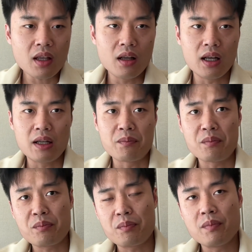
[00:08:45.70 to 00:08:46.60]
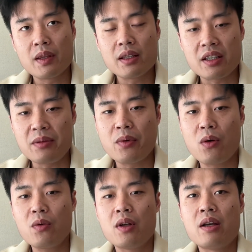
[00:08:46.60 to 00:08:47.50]
um,
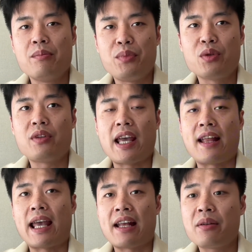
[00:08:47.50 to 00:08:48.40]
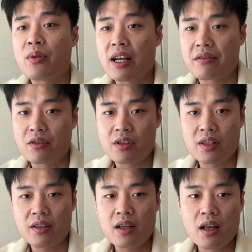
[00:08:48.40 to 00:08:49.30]
Teable built an enterprise
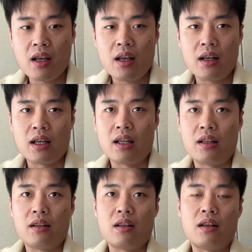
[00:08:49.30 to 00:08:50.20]
version uh,